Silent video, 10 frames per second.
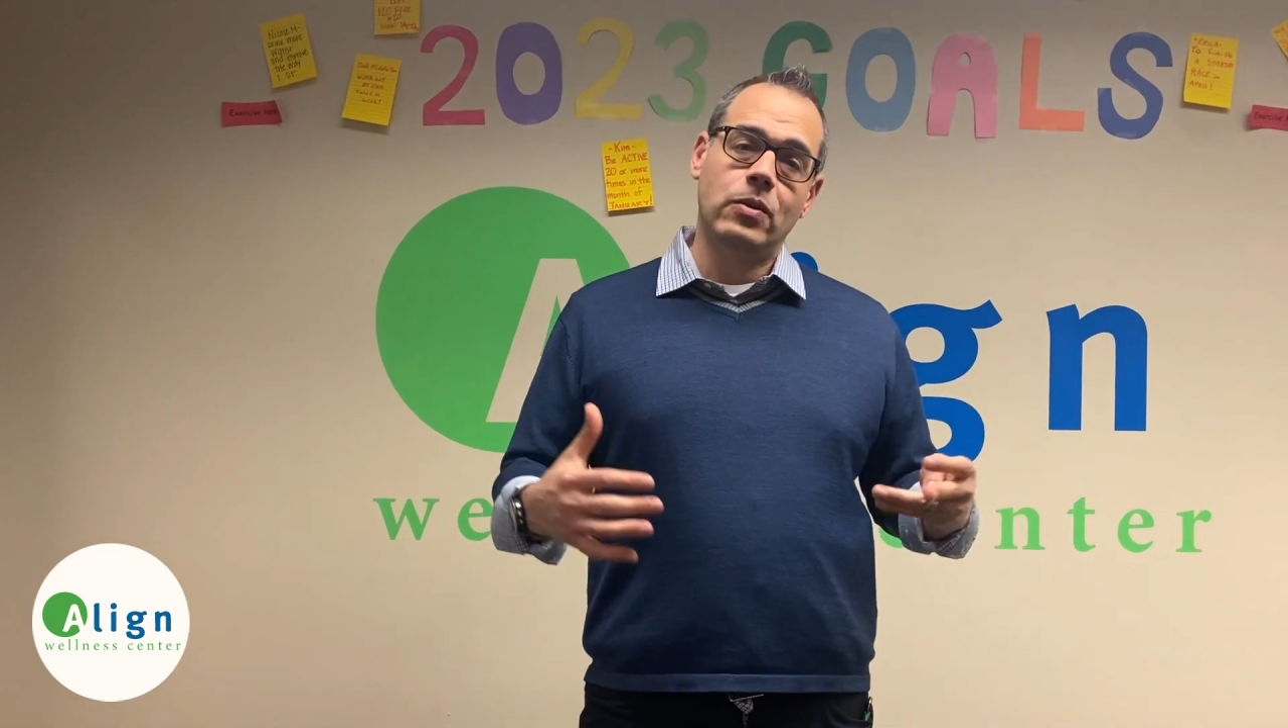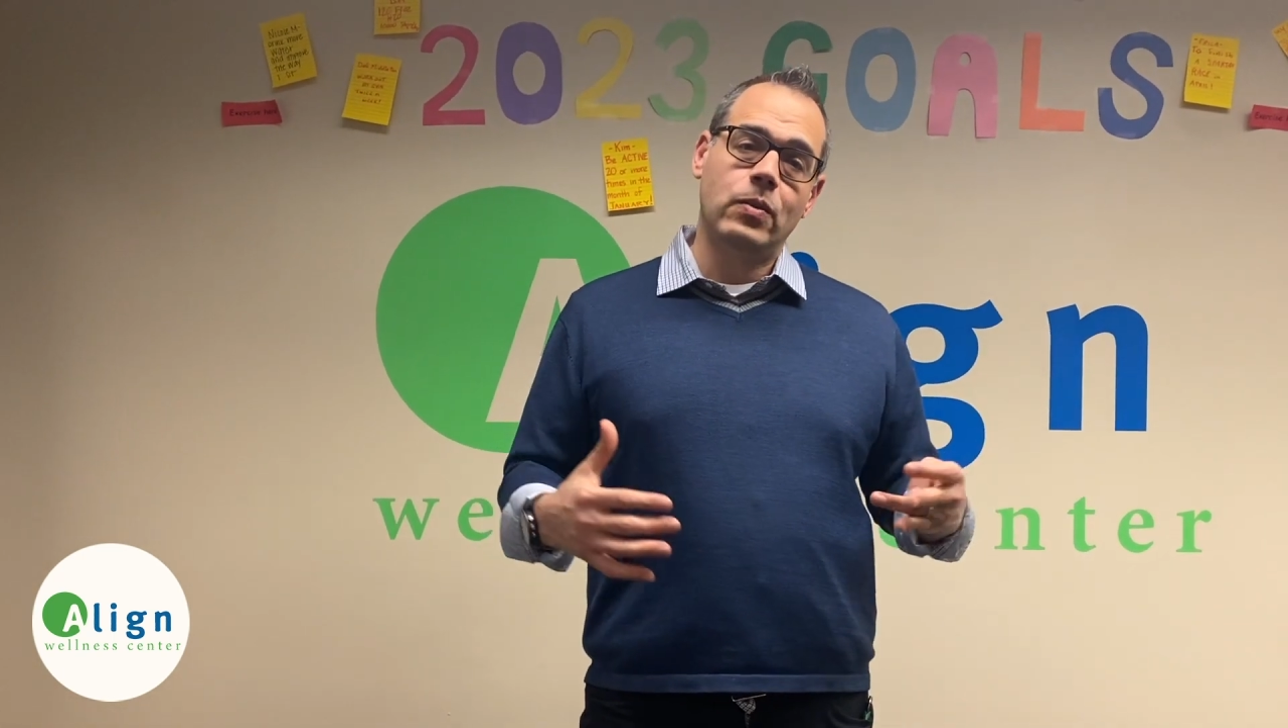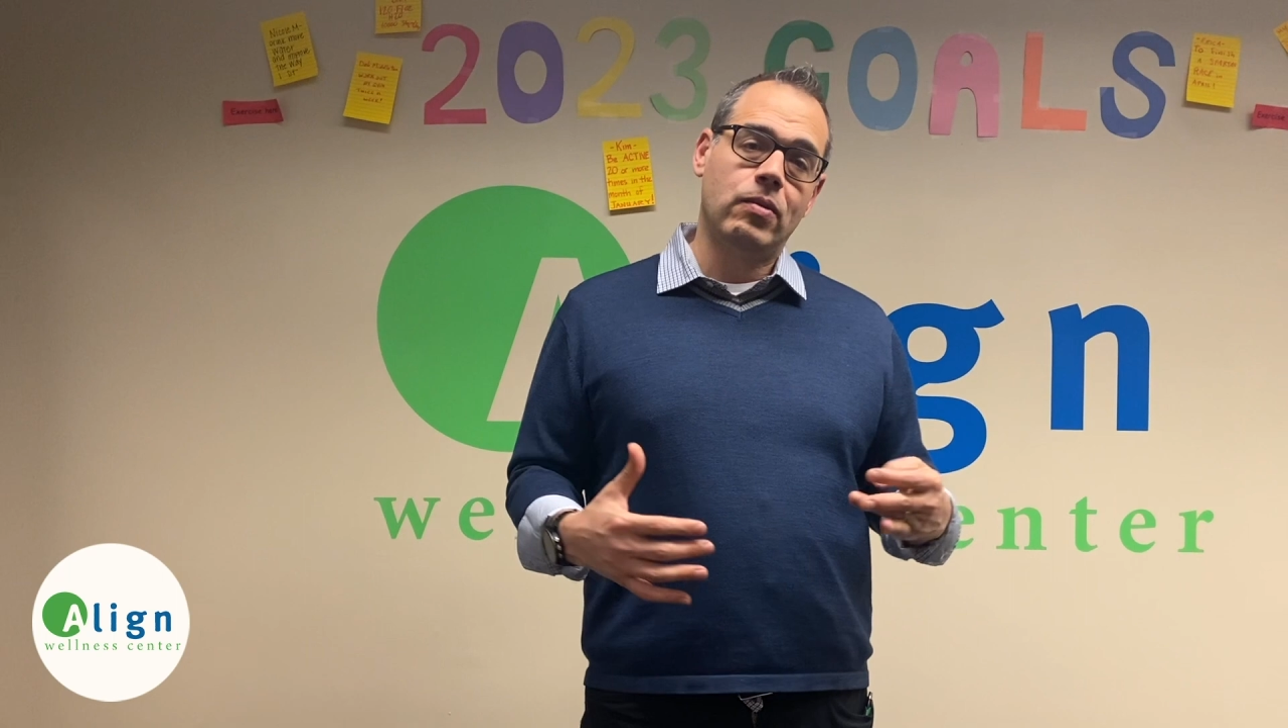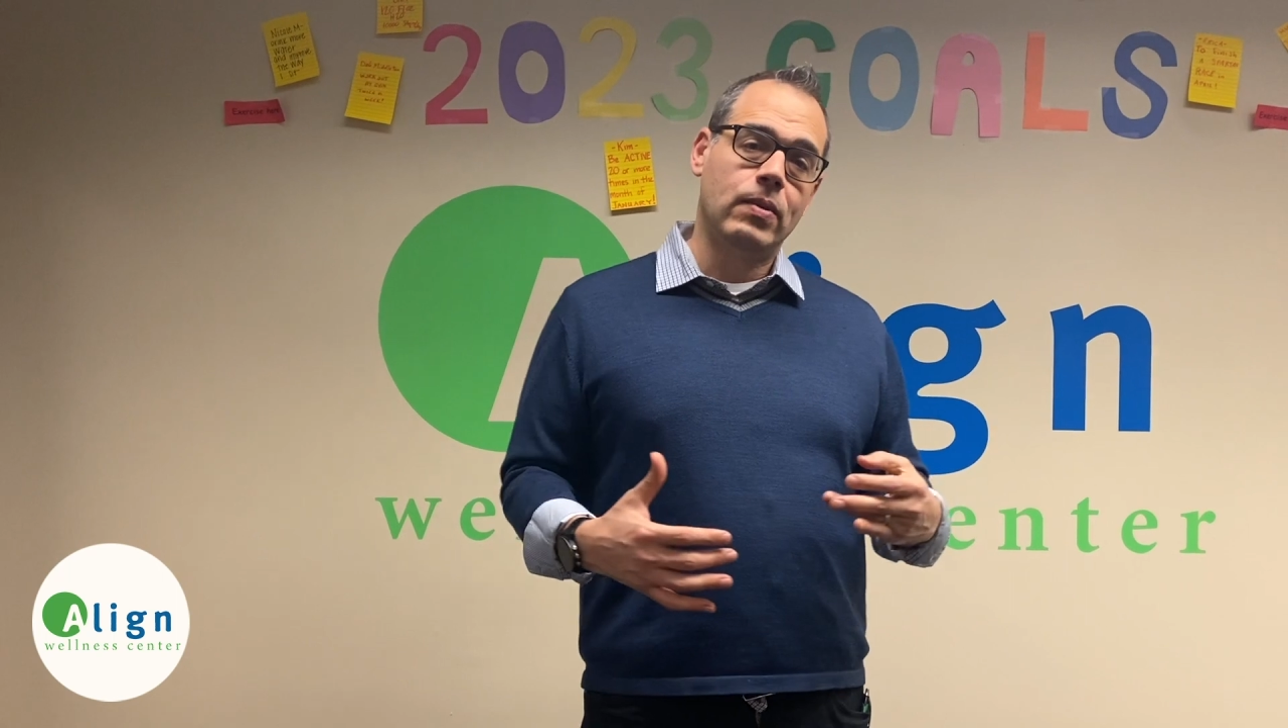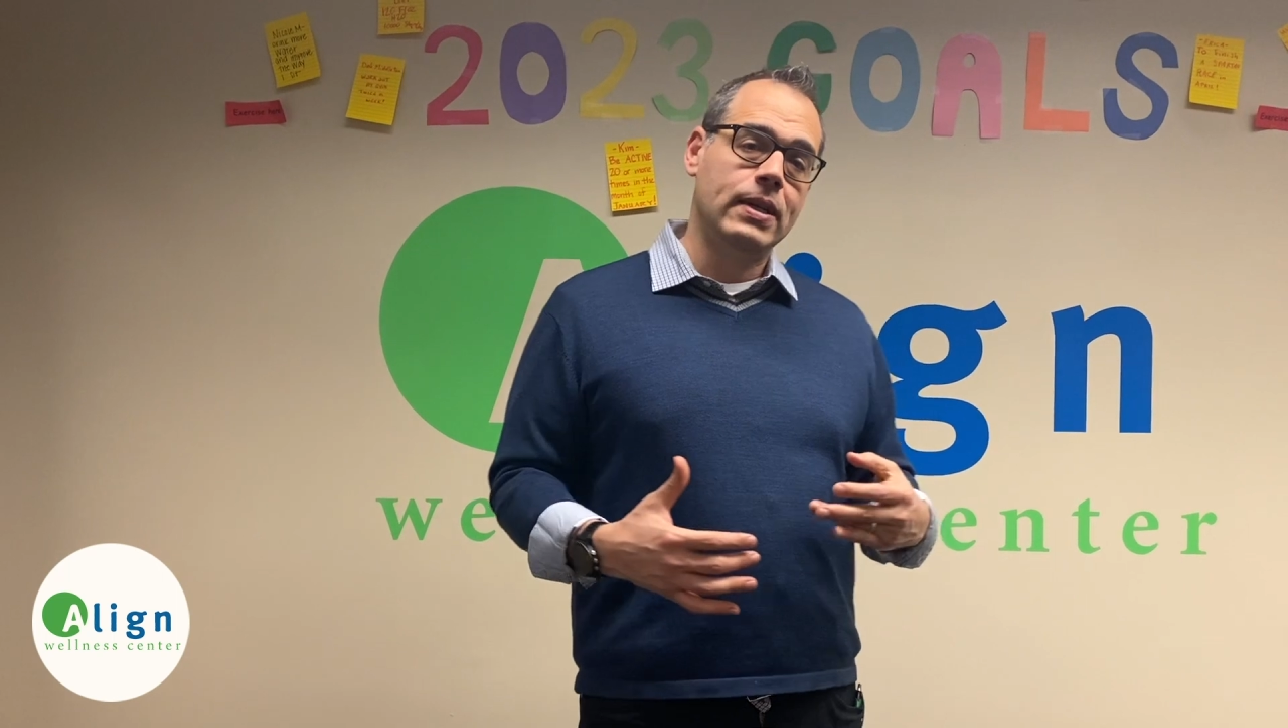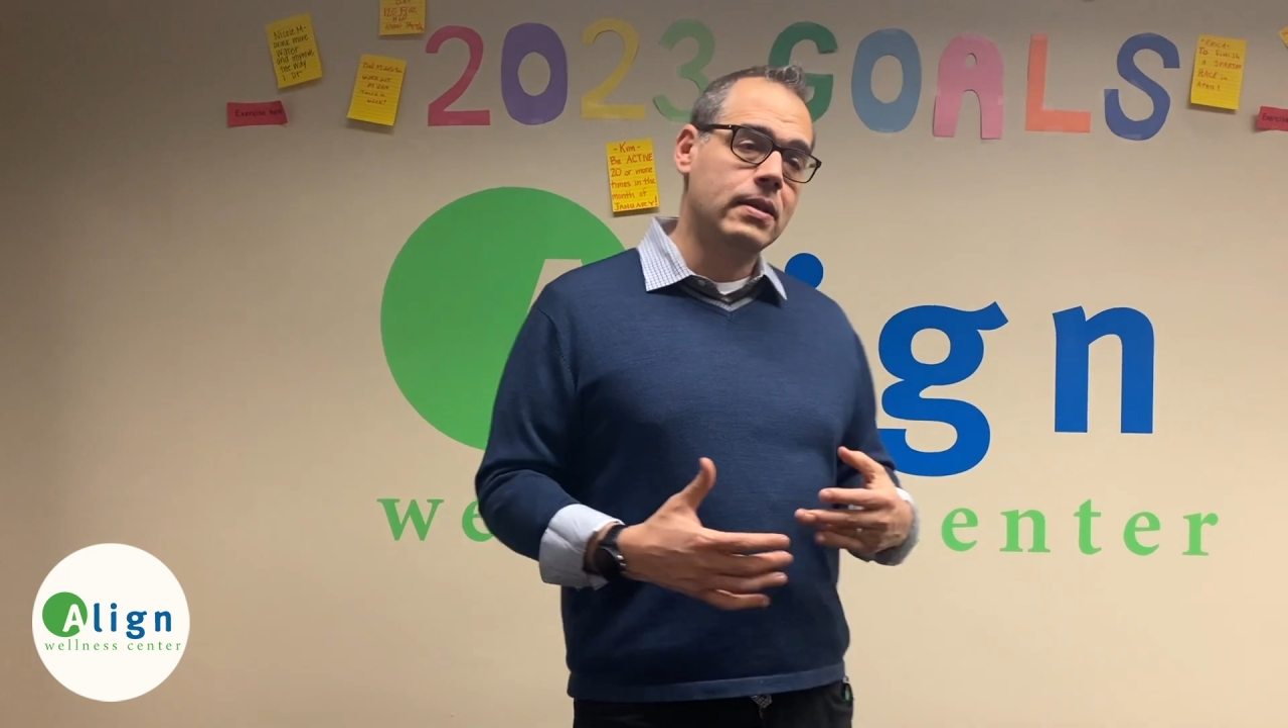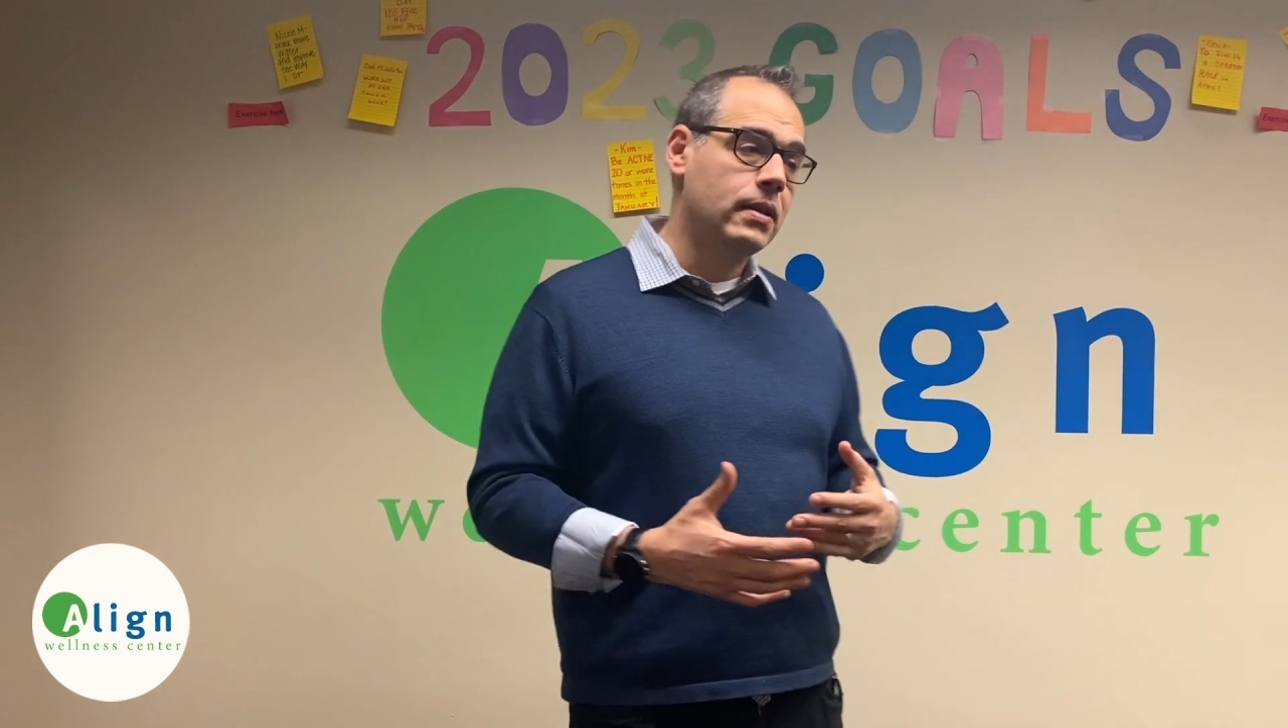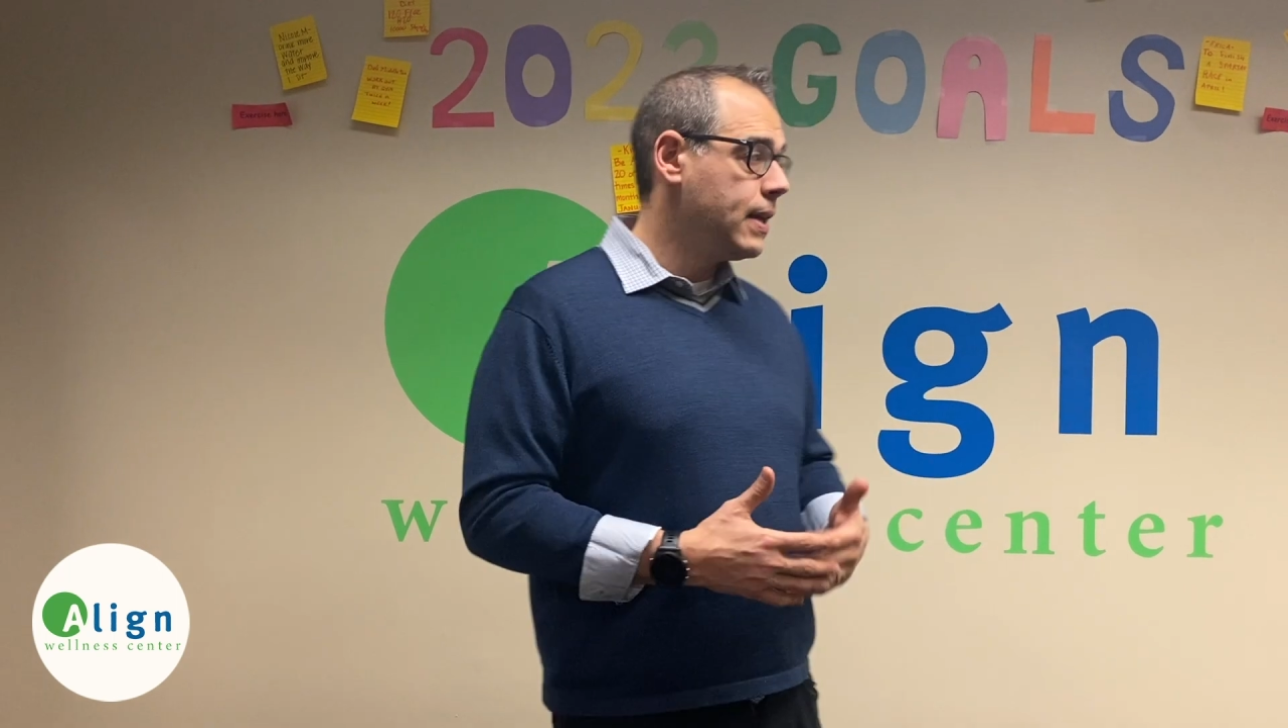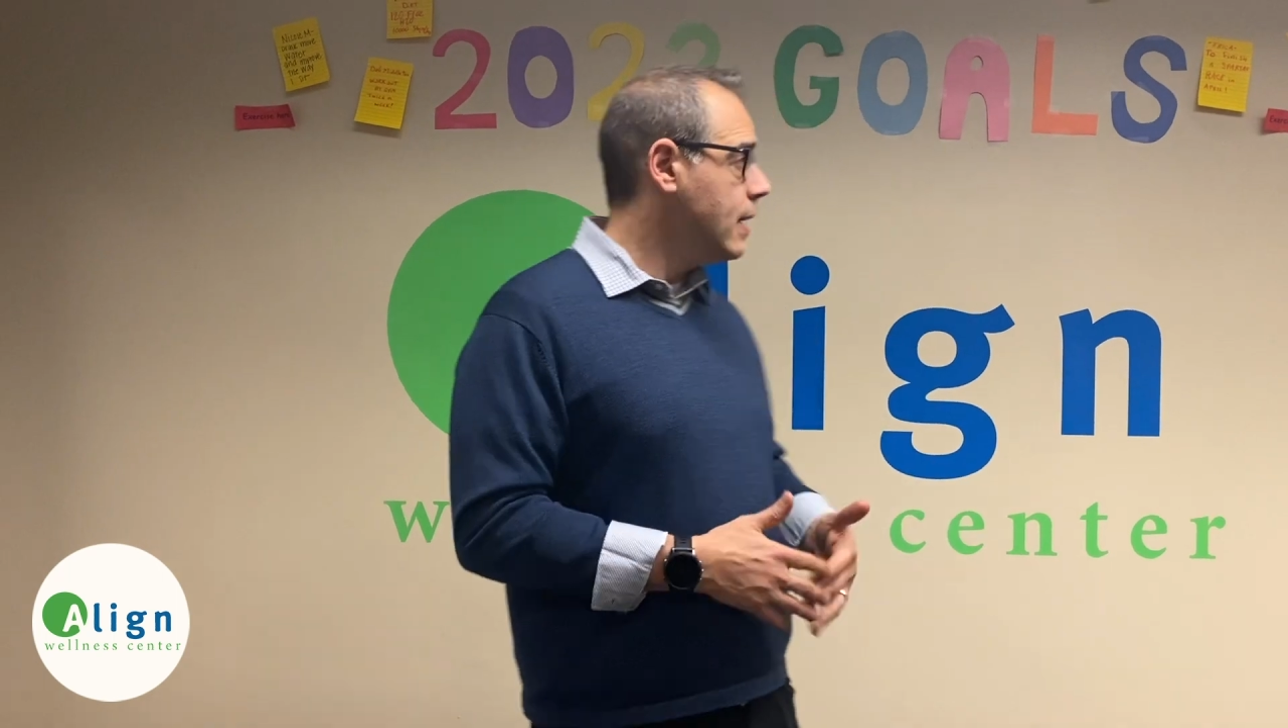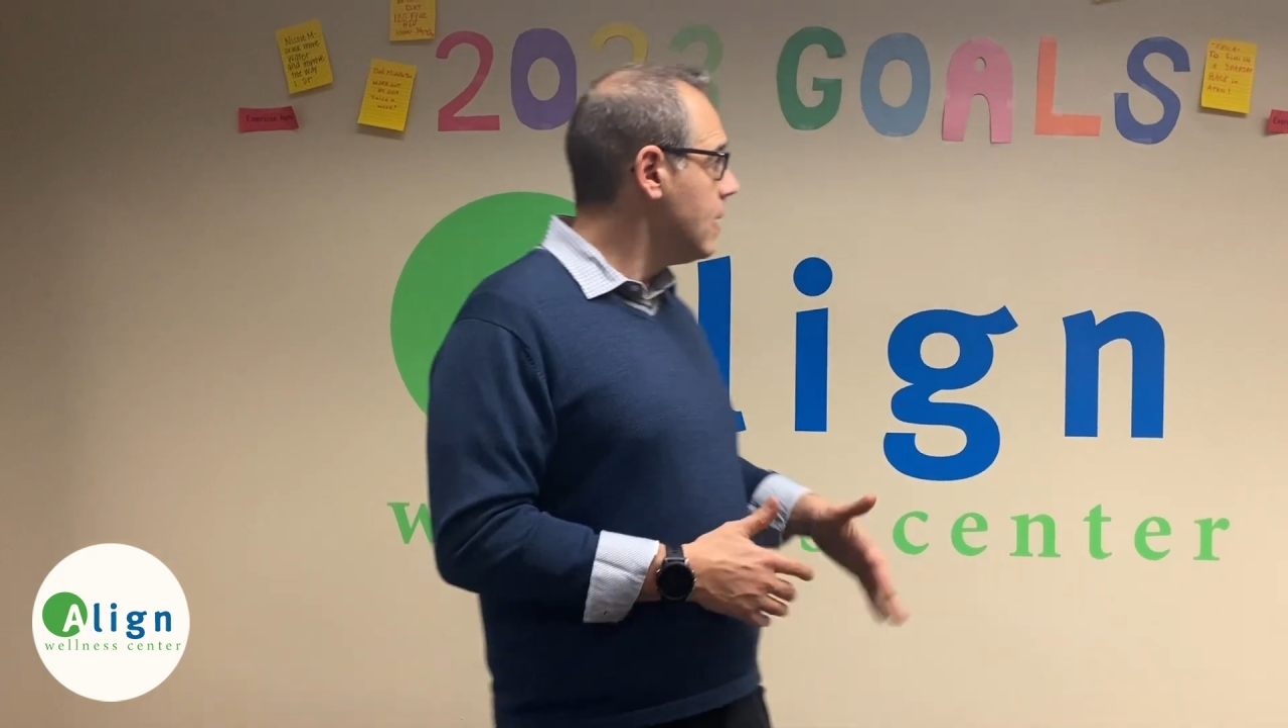with
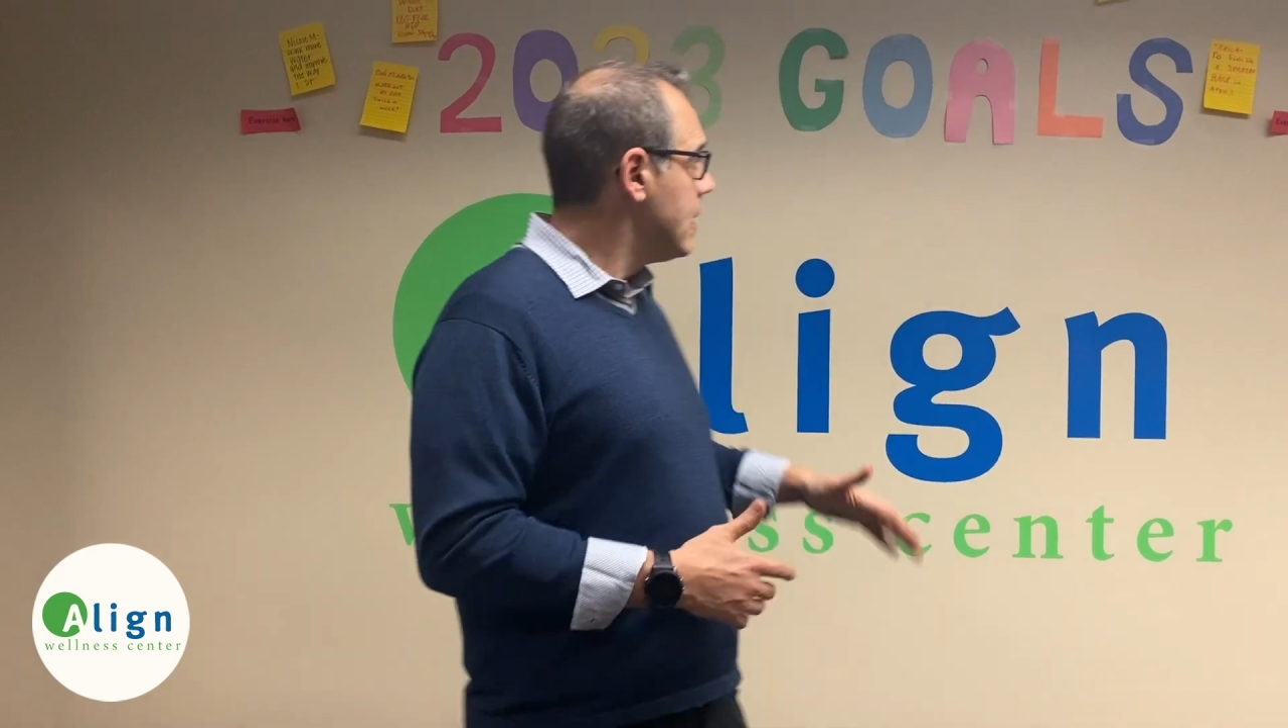recently.